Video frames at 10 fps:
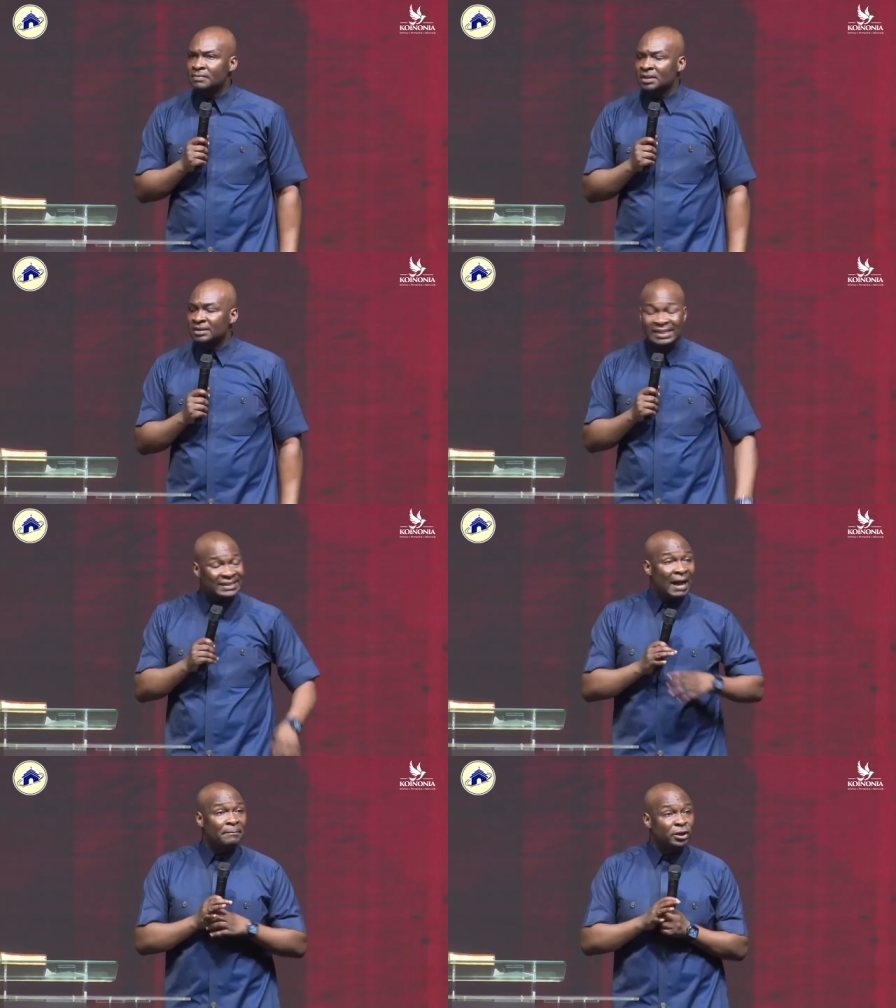This
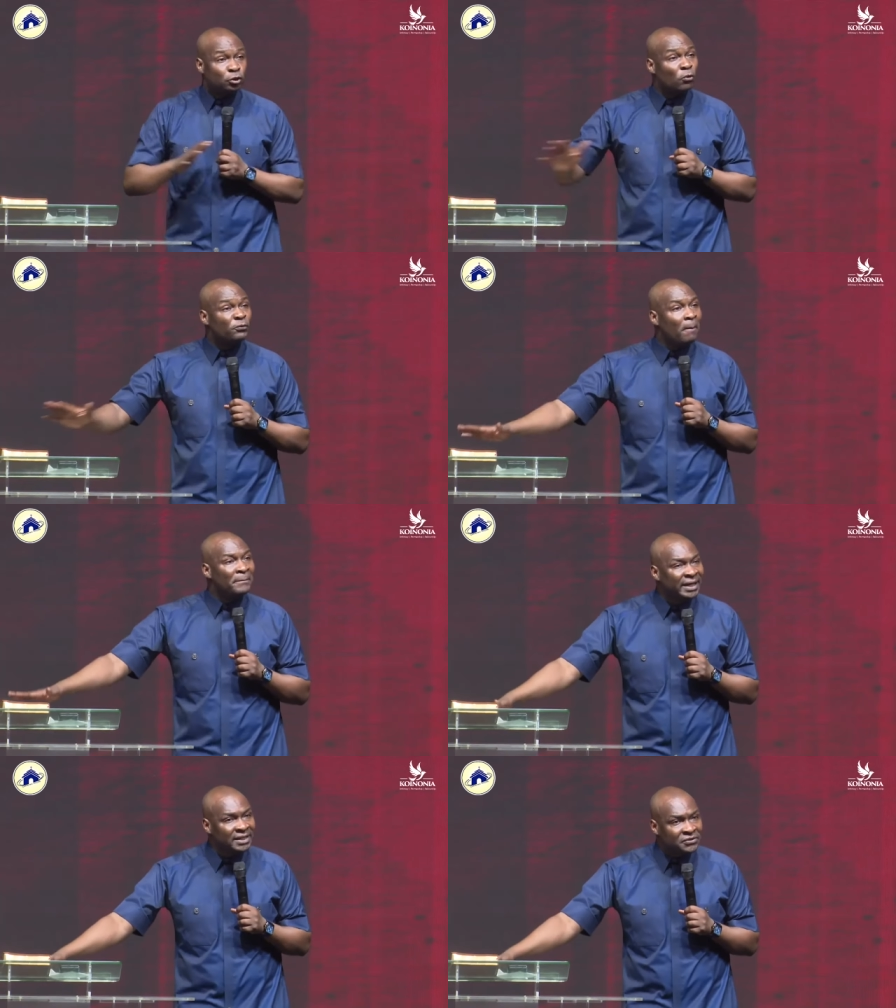can be true for
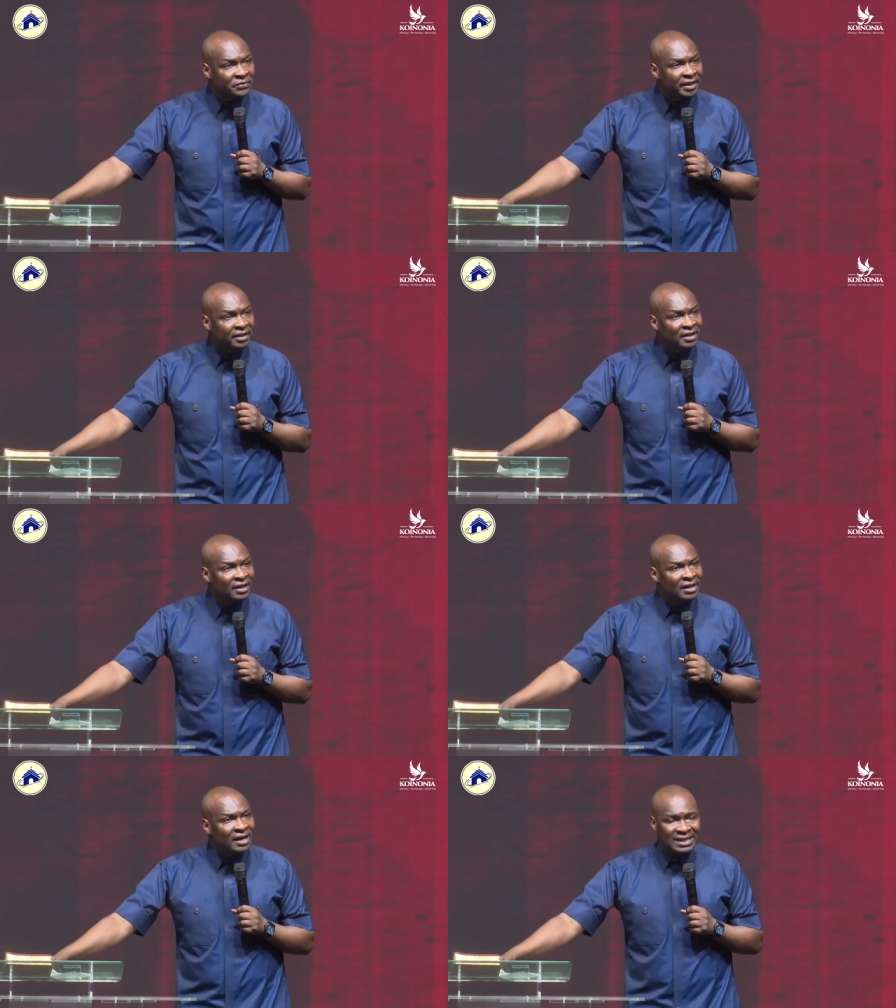ministry.
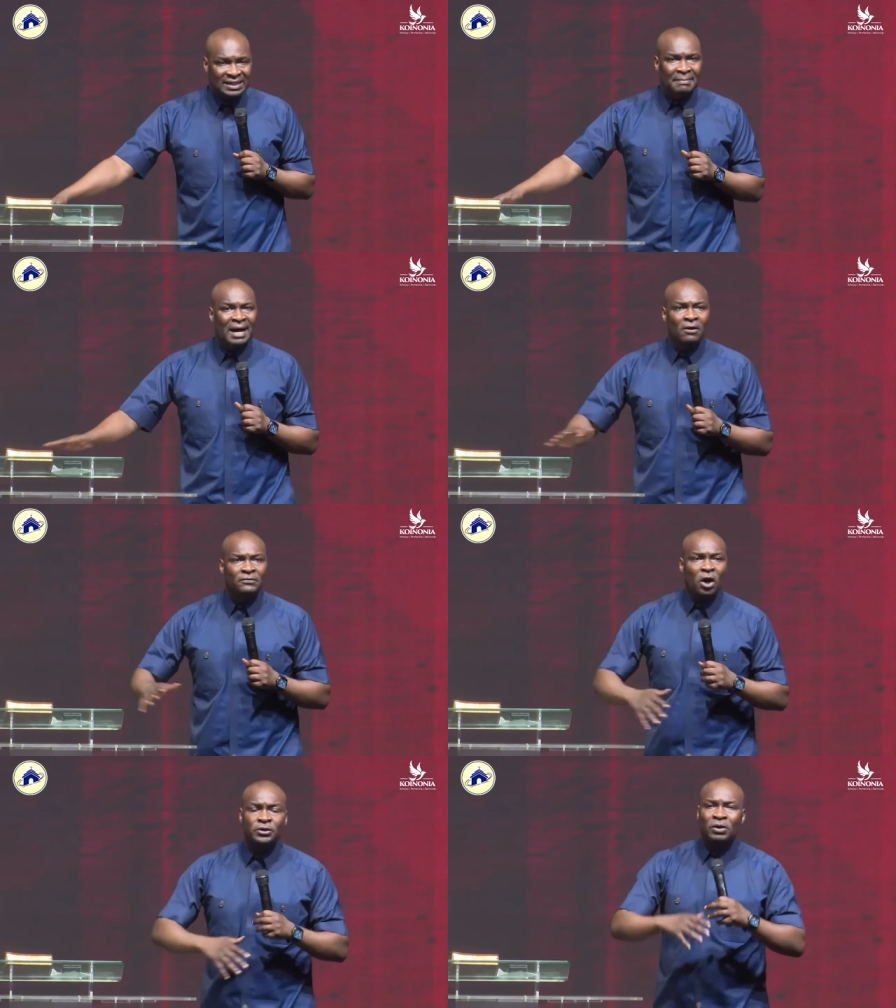As a man of
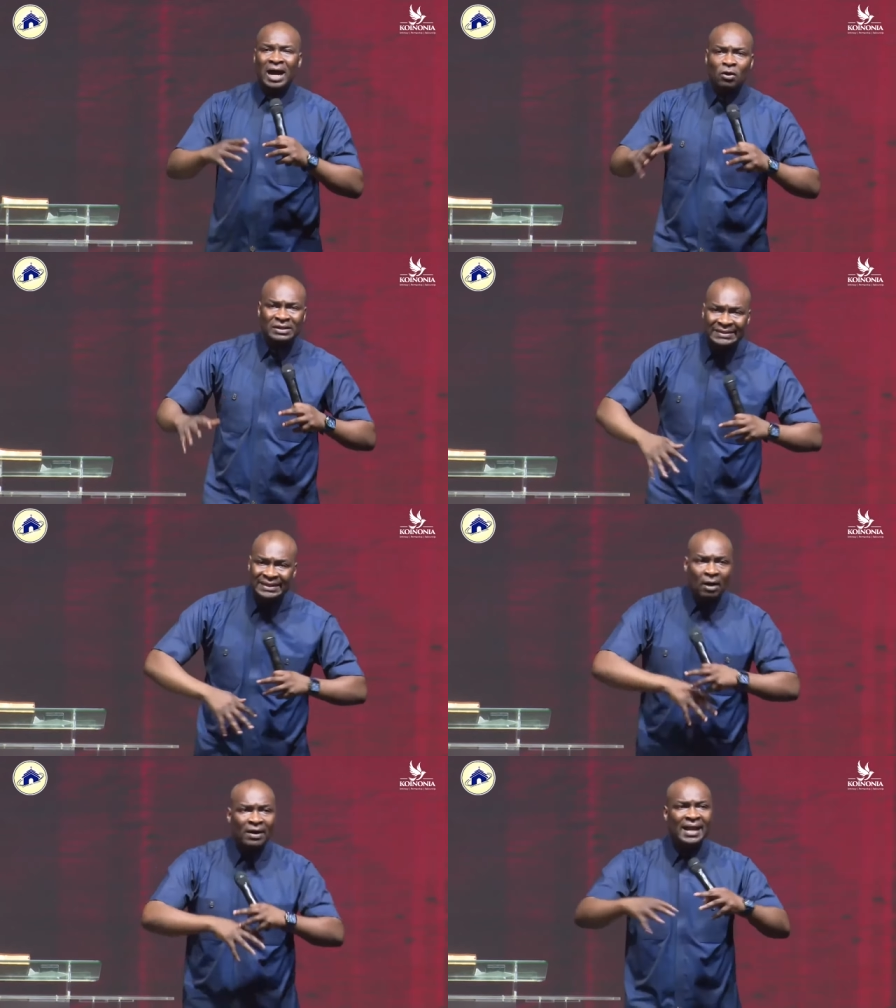God, you cannot sit
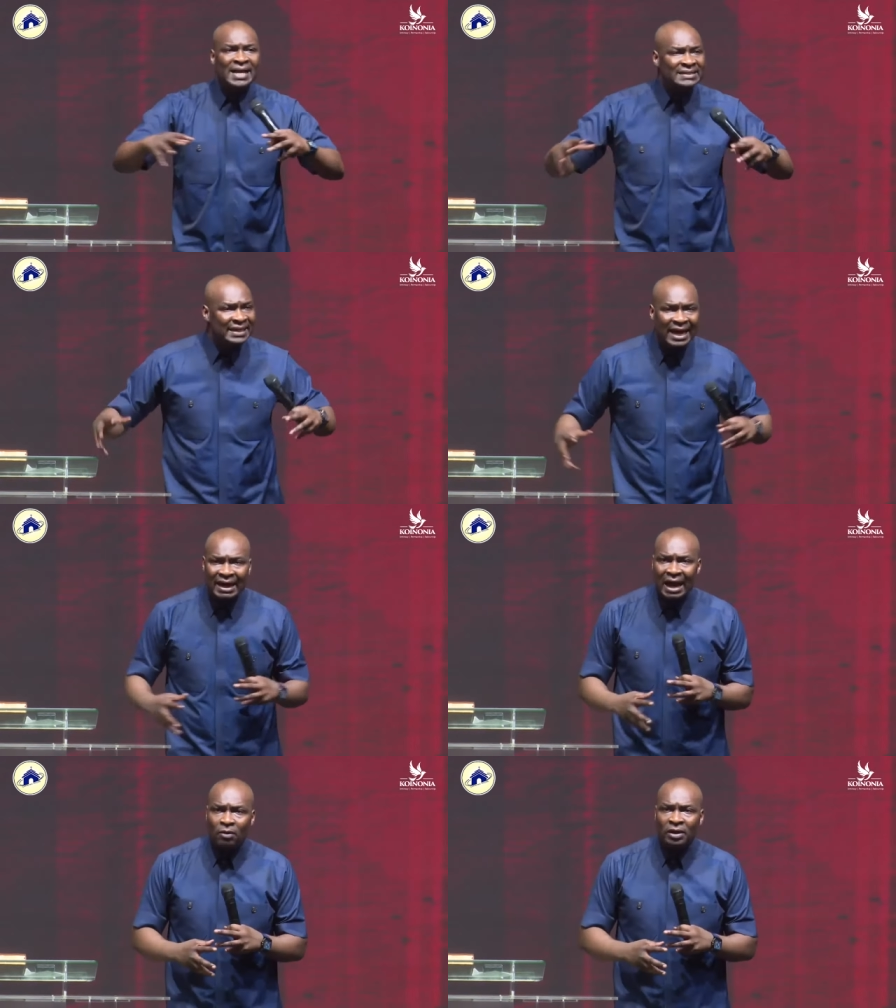down lazing
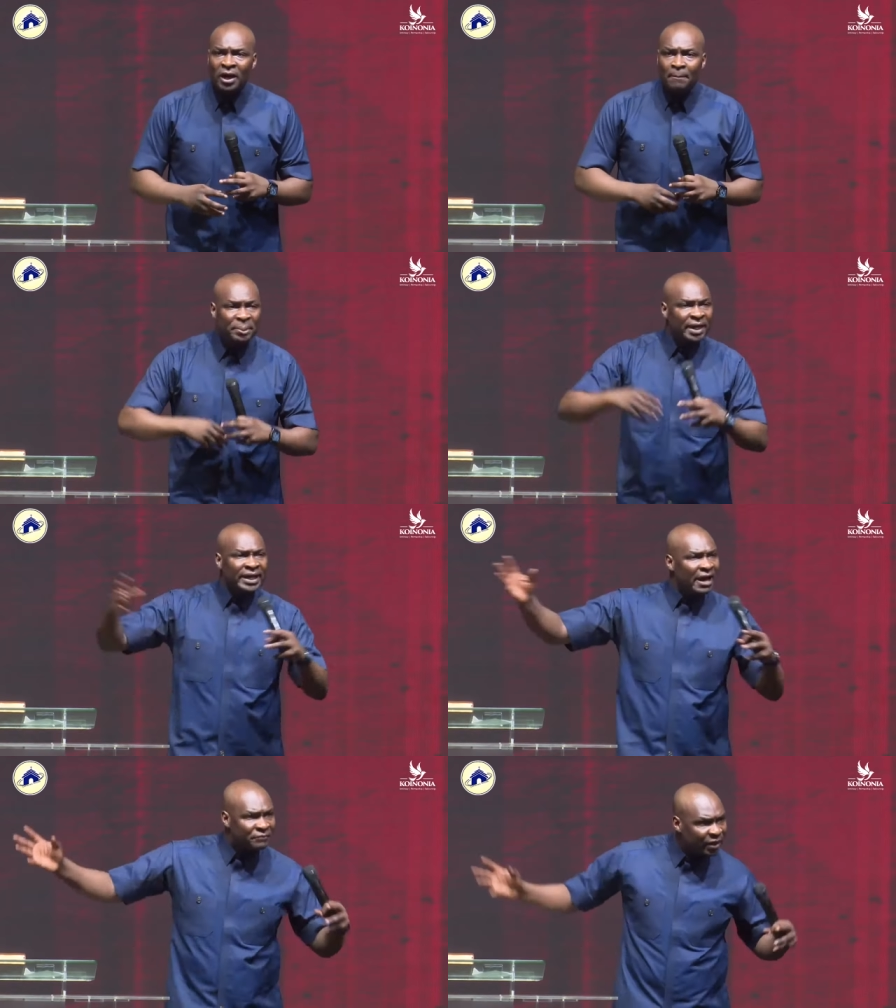around, being
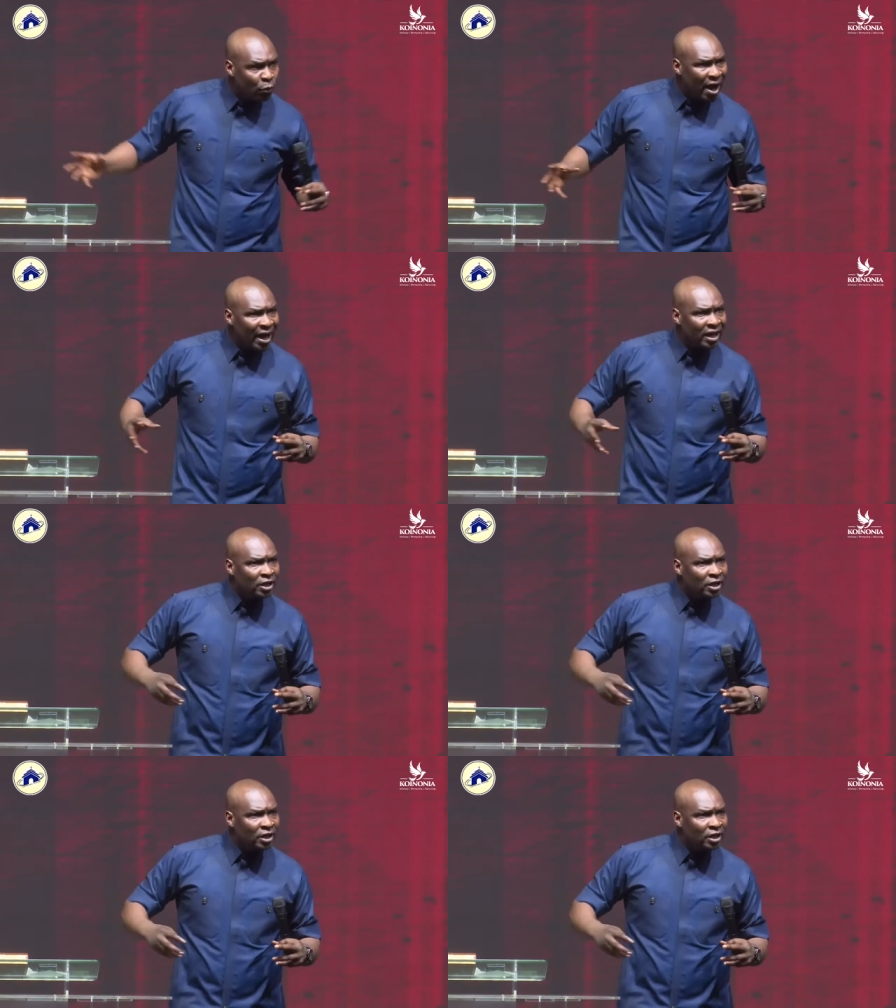everywhere,